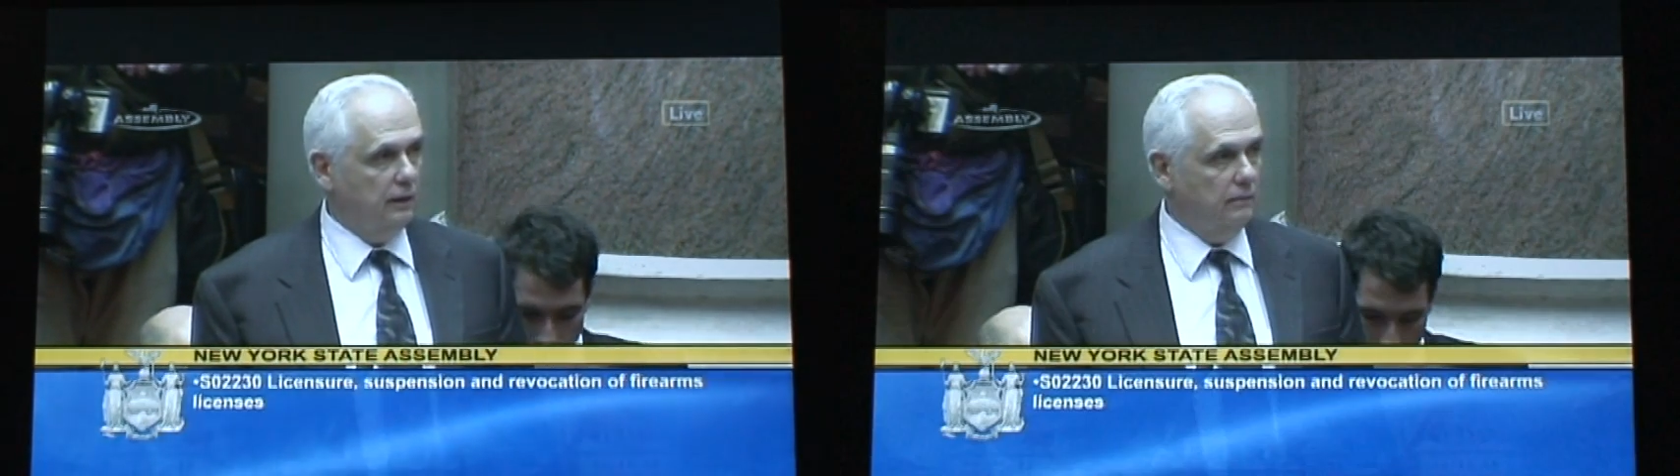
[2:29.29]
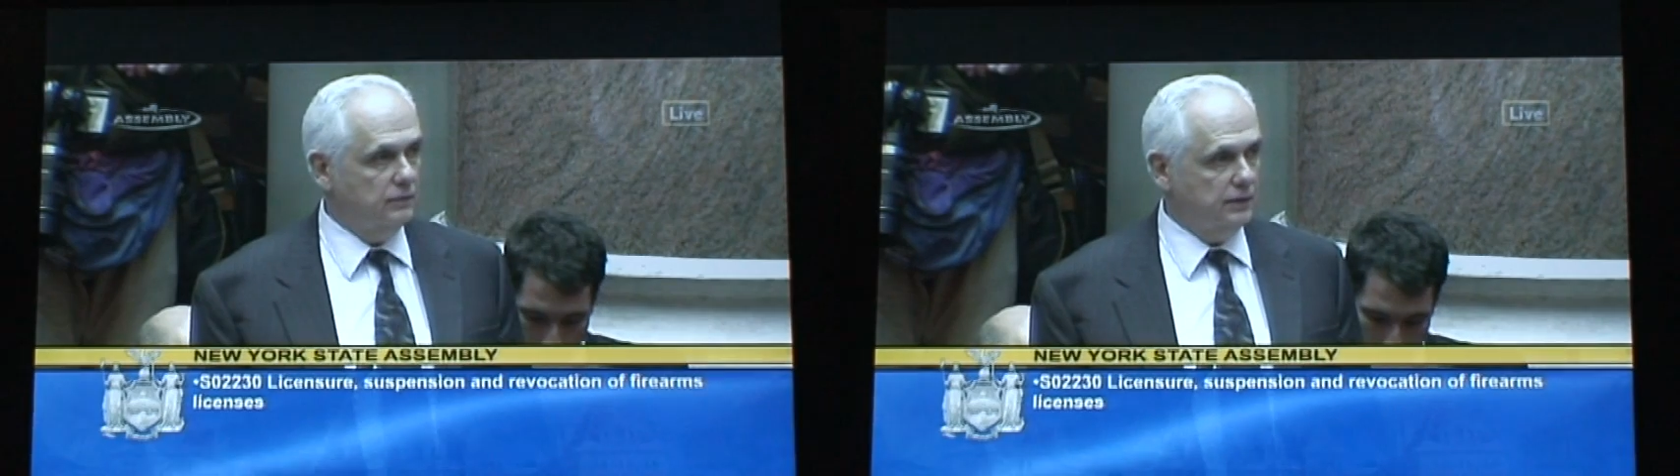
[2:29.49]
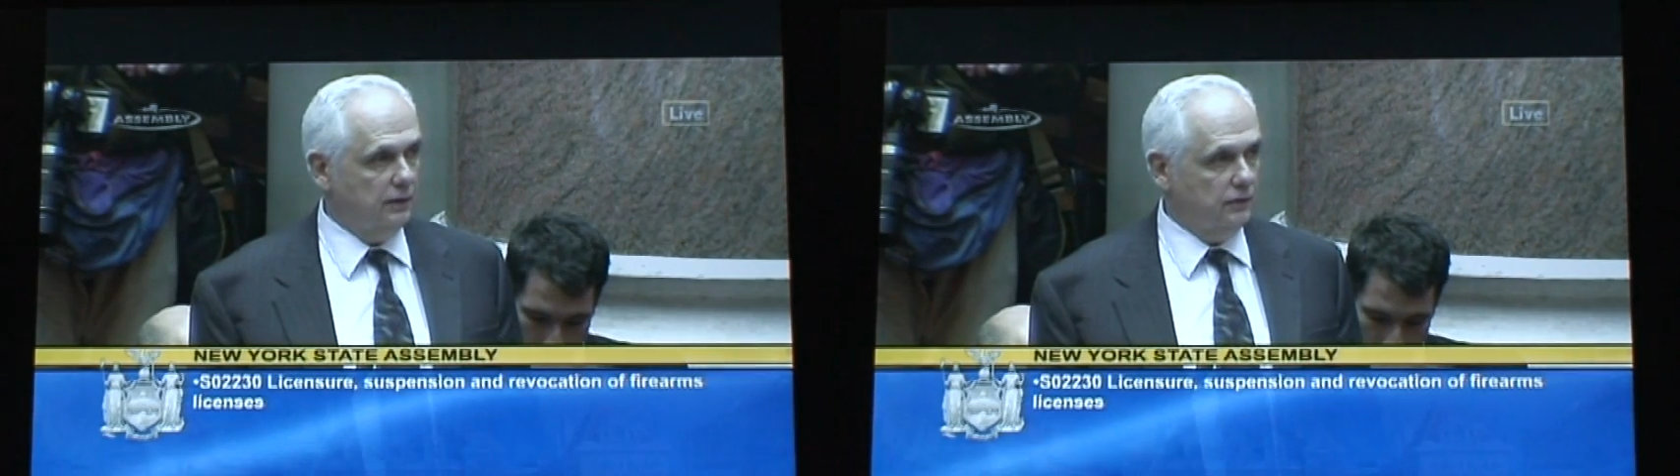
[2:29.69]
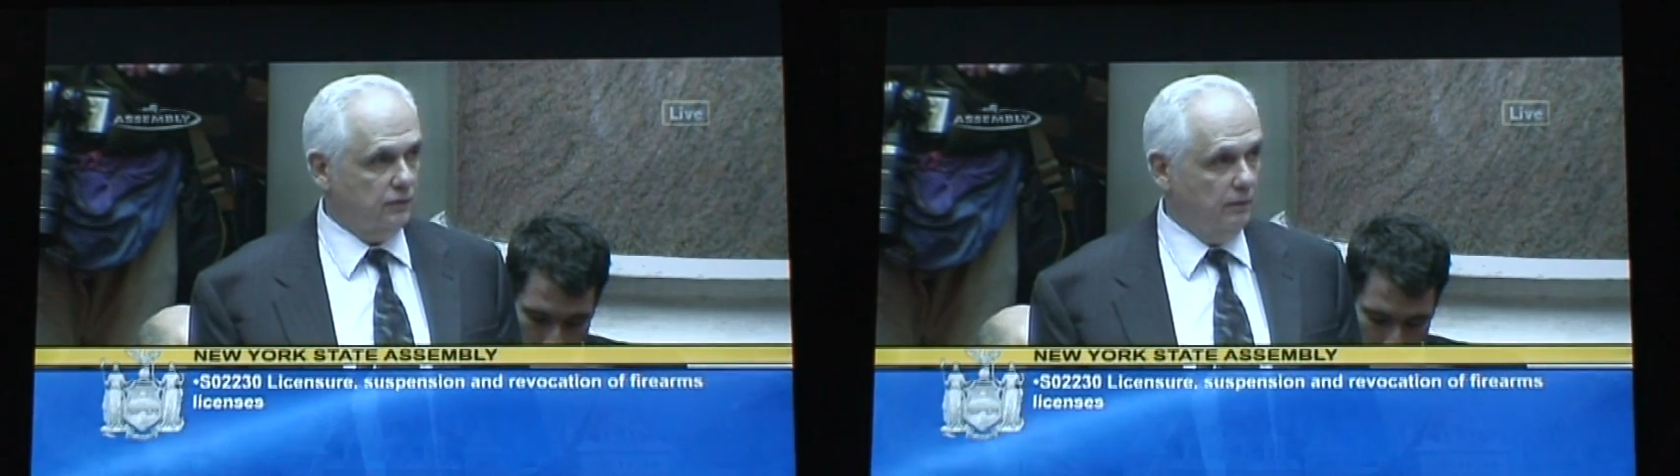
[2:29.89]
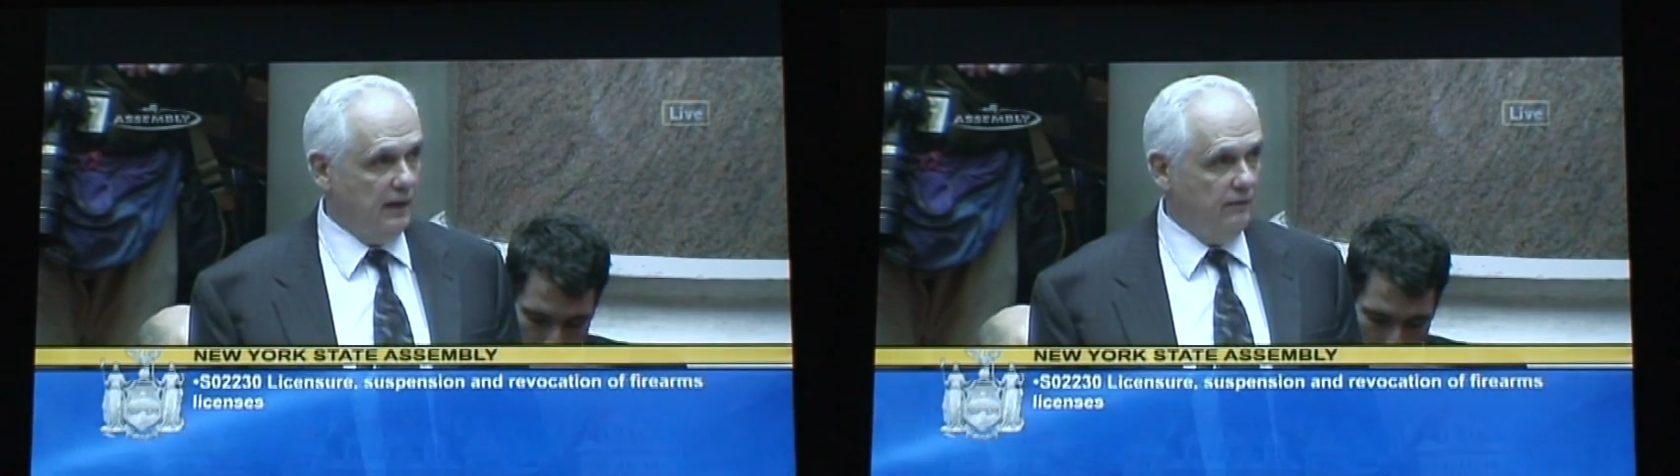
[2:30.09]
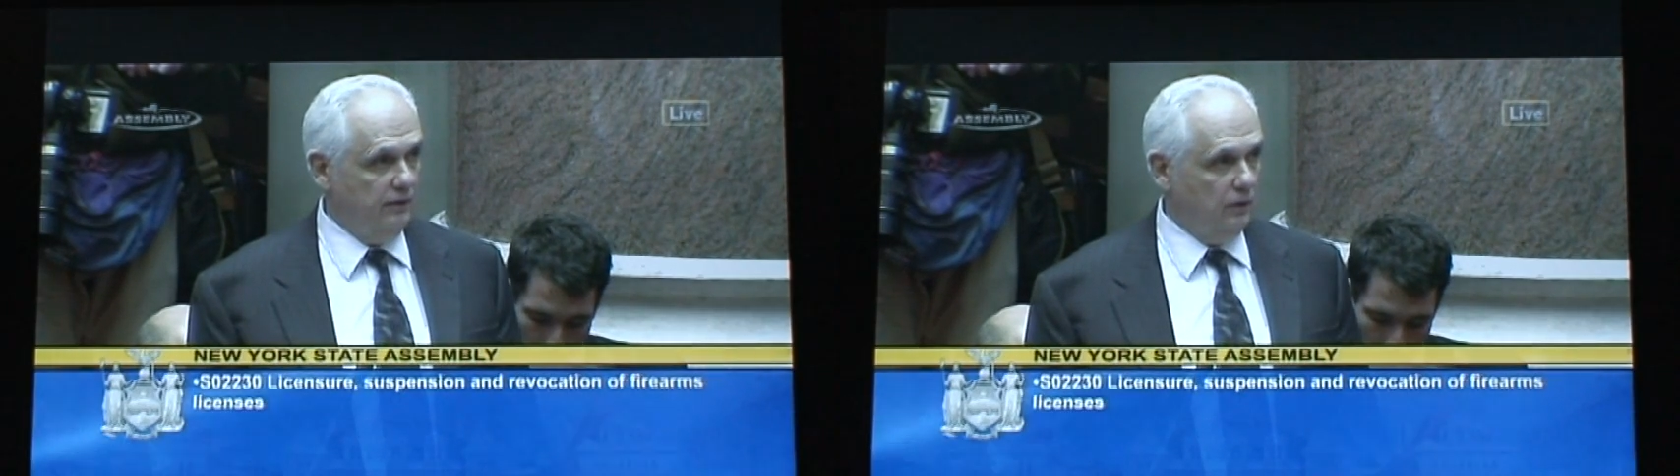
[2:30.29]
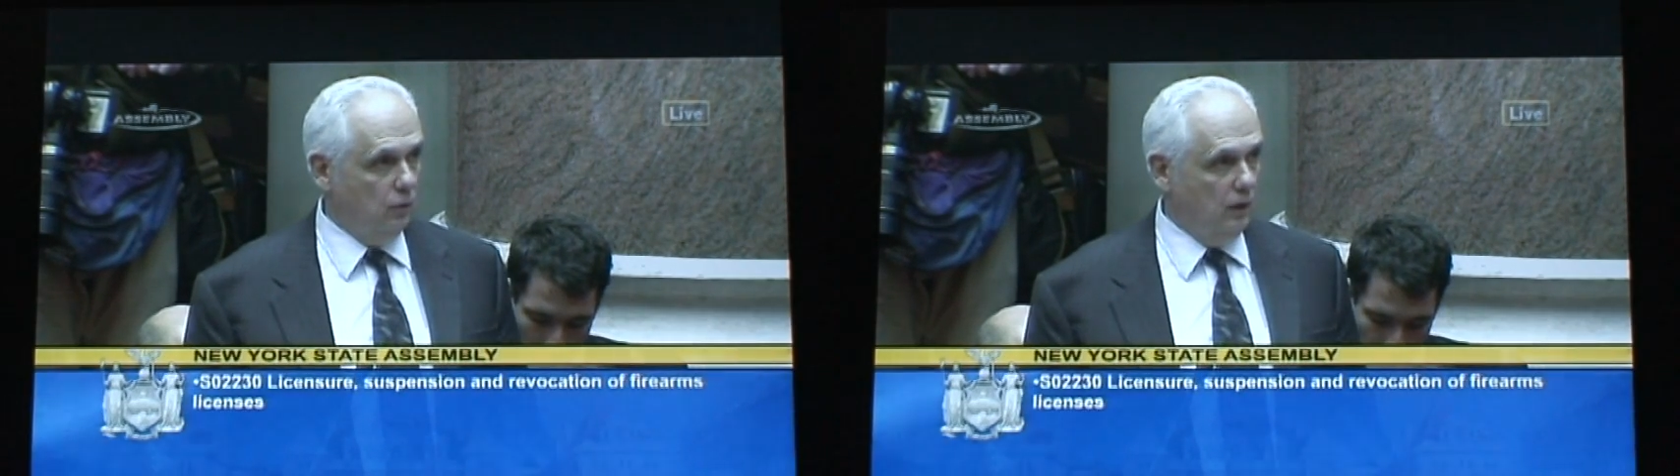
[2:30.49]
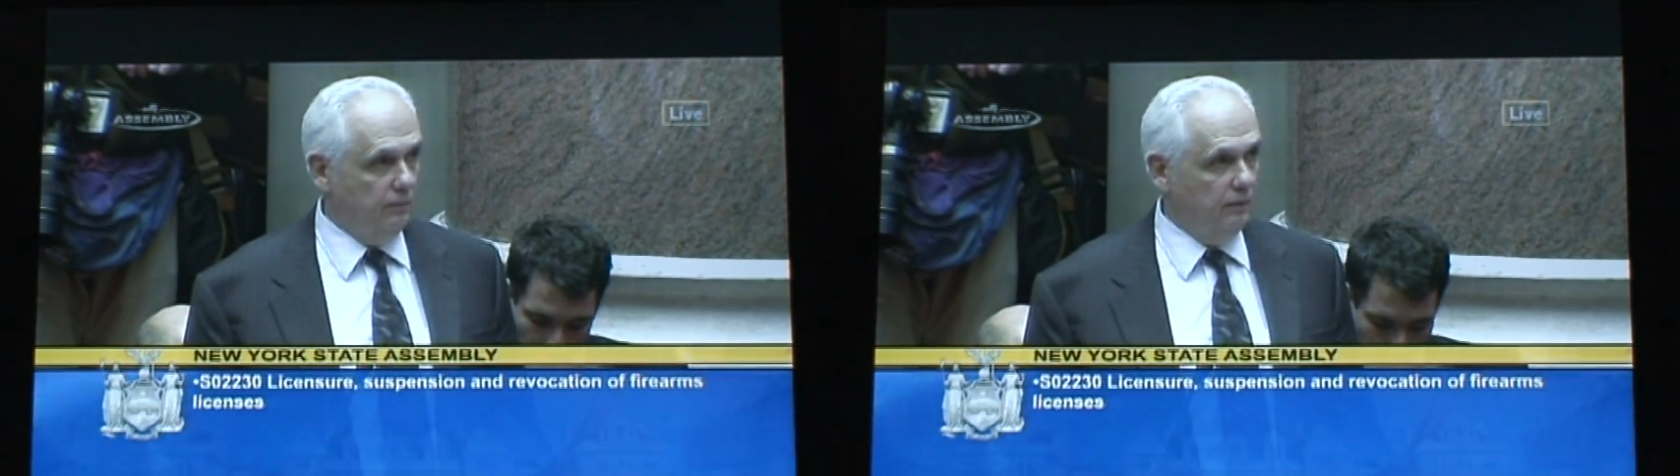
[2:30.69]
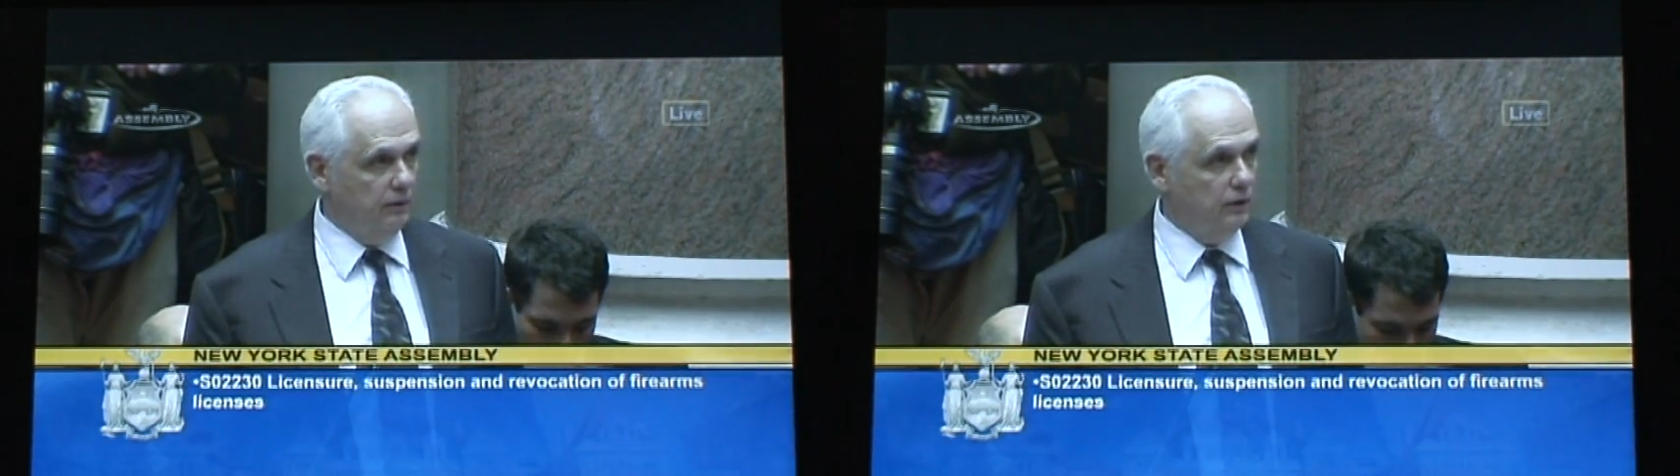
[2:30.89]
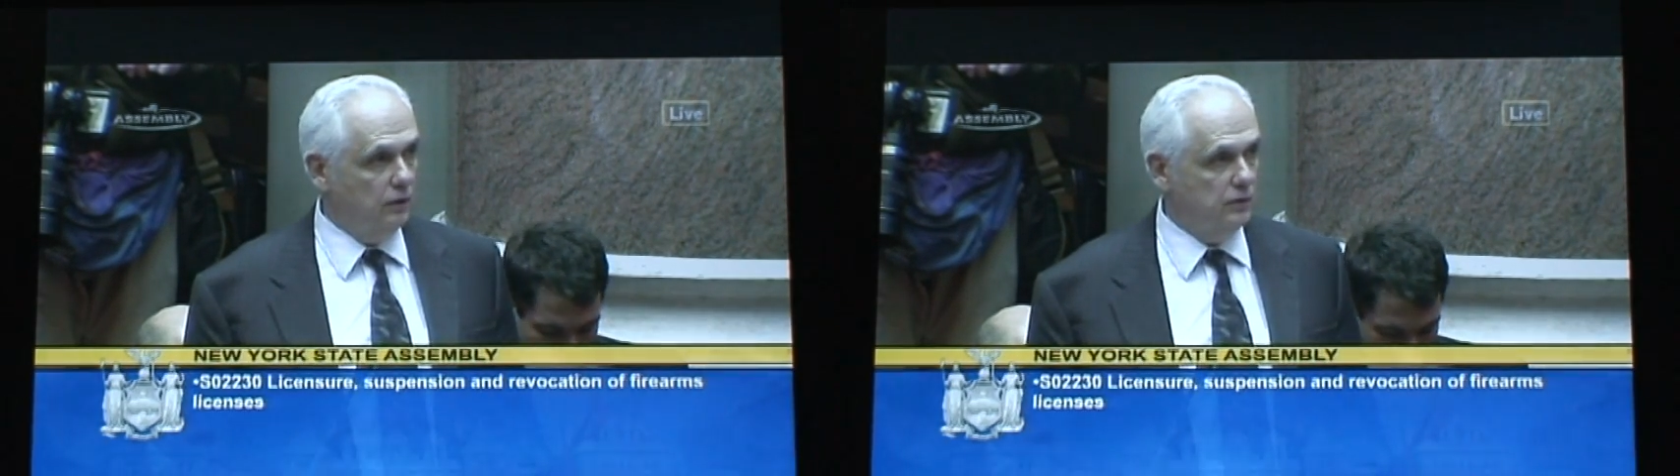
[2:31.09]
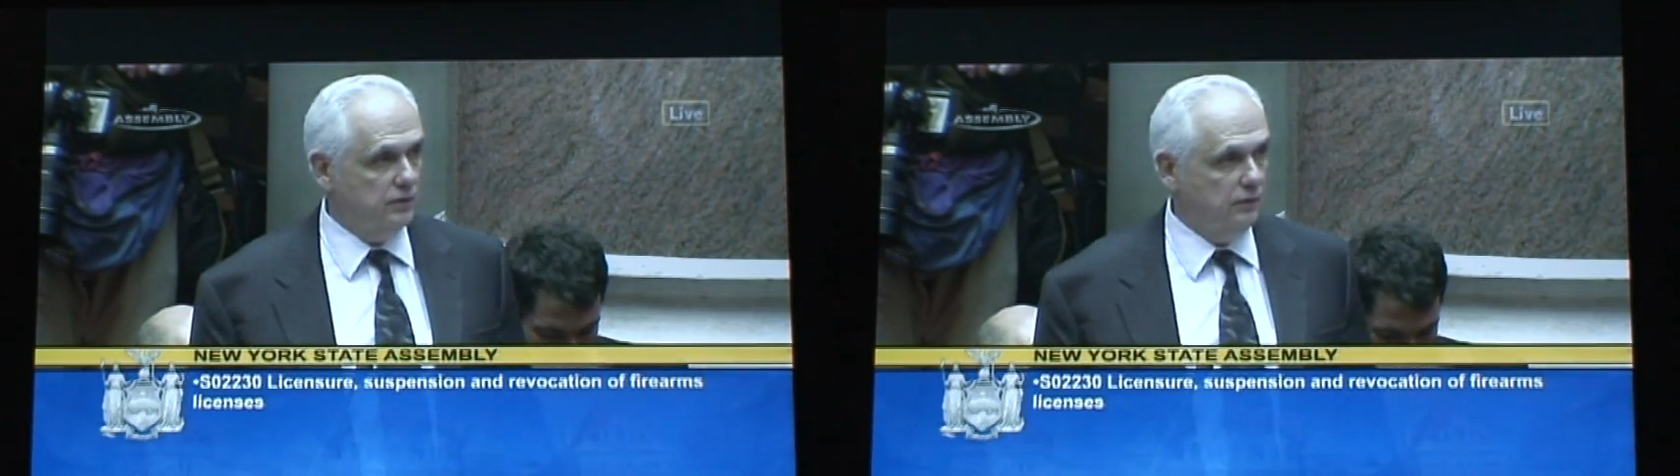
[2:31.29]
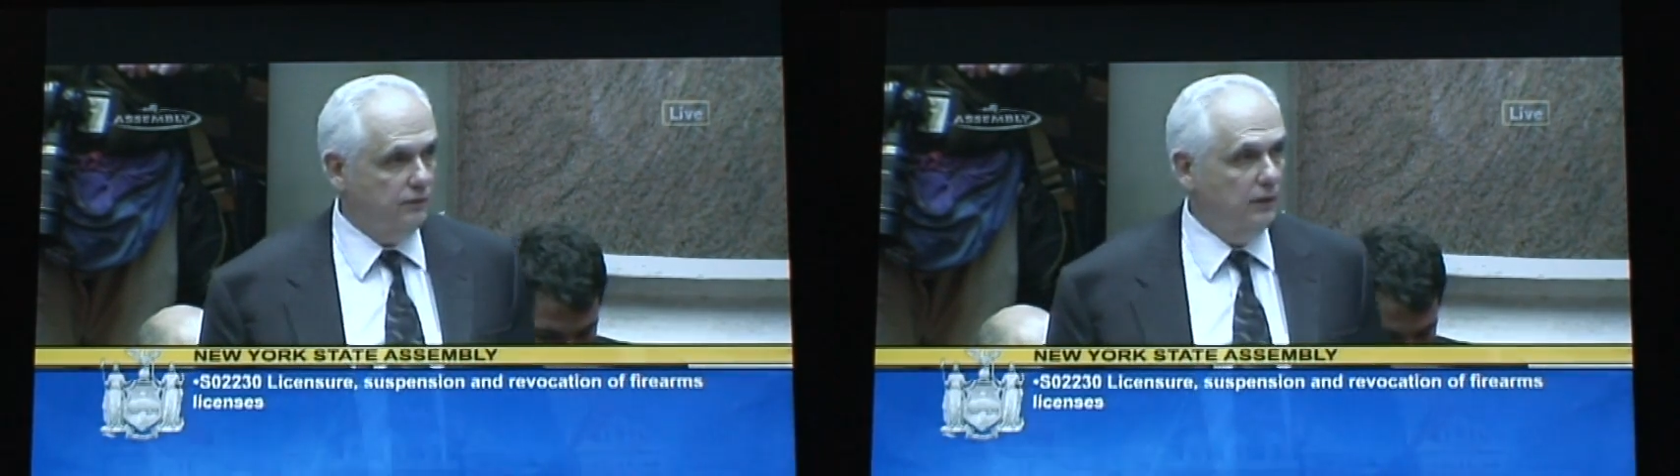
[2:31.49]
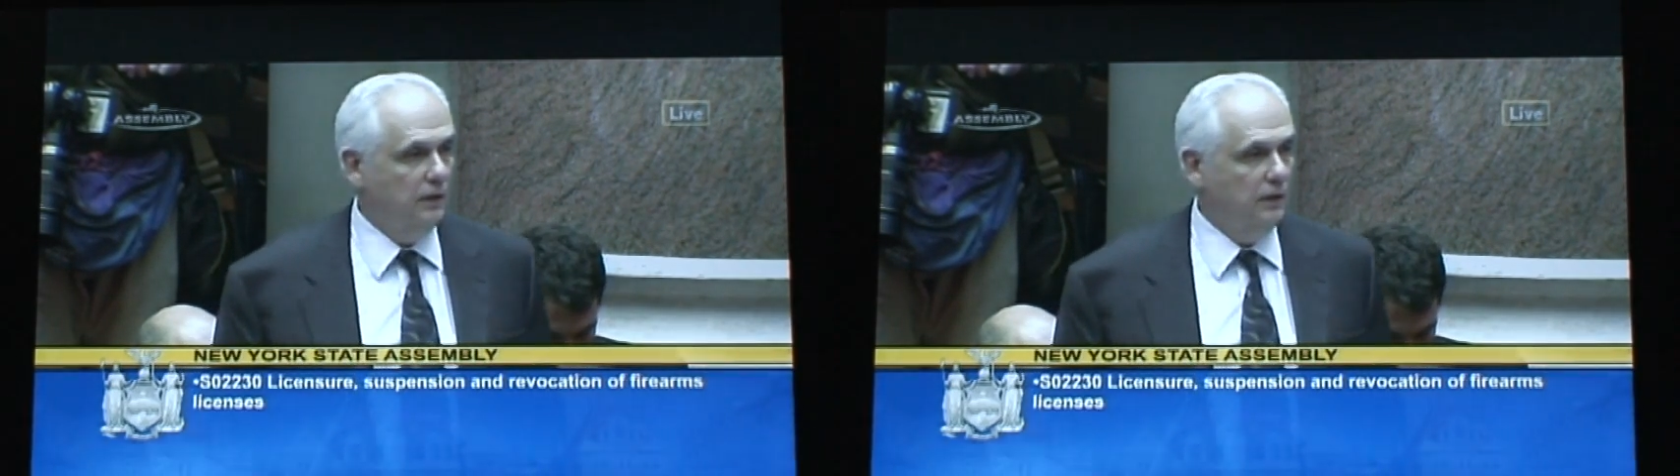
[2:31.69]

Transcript: themselves from having the weapon because of